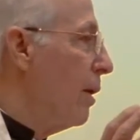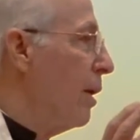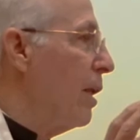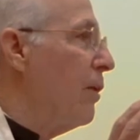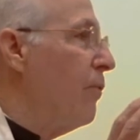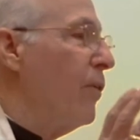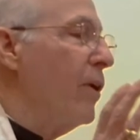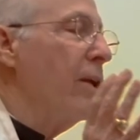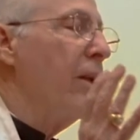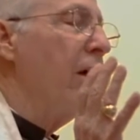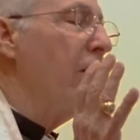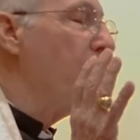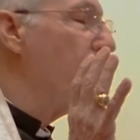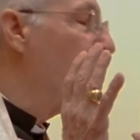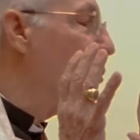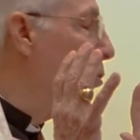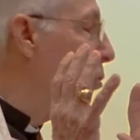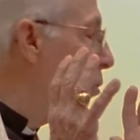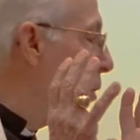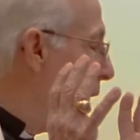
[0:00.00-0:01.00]
leaving his
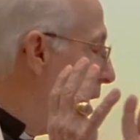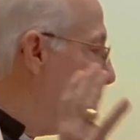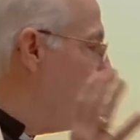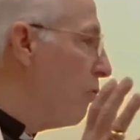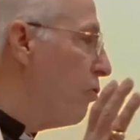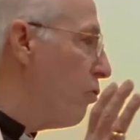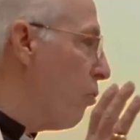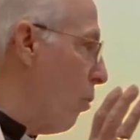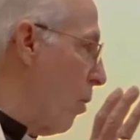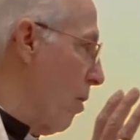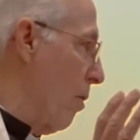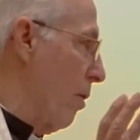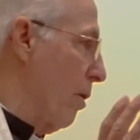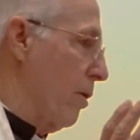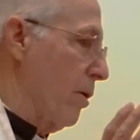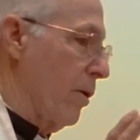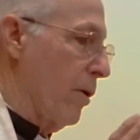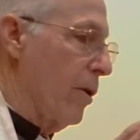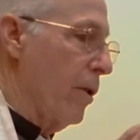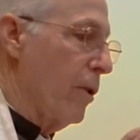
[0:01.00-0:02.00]
greatest work,
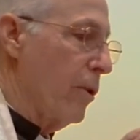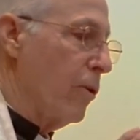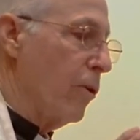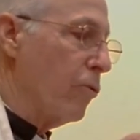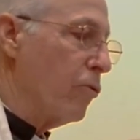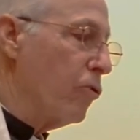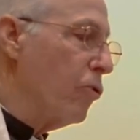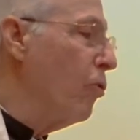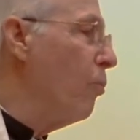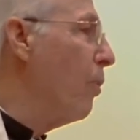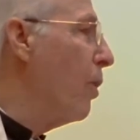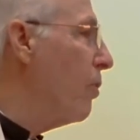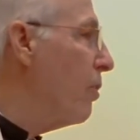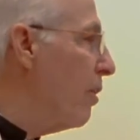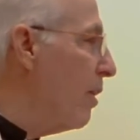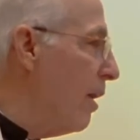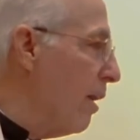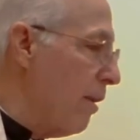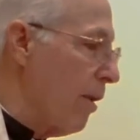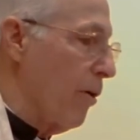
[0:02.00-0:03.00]
the Summa
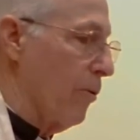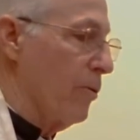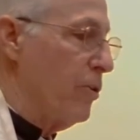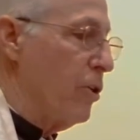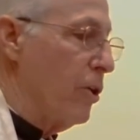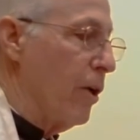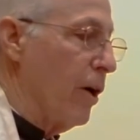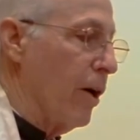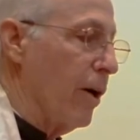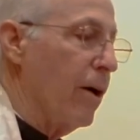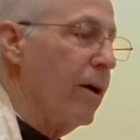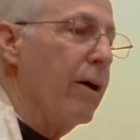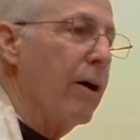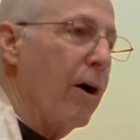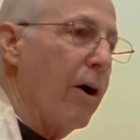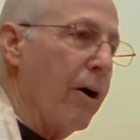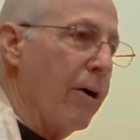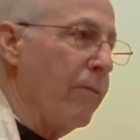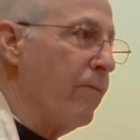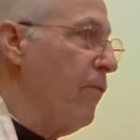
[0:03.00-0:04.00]
Theologia,
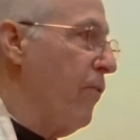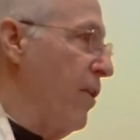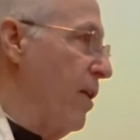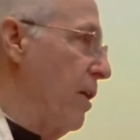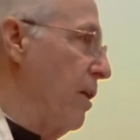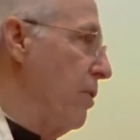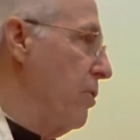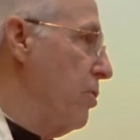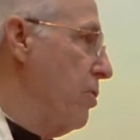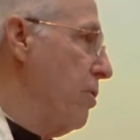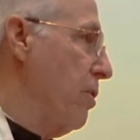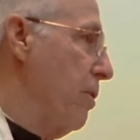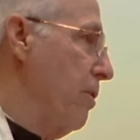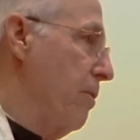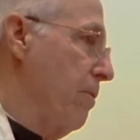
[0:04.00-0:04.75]
unfinished.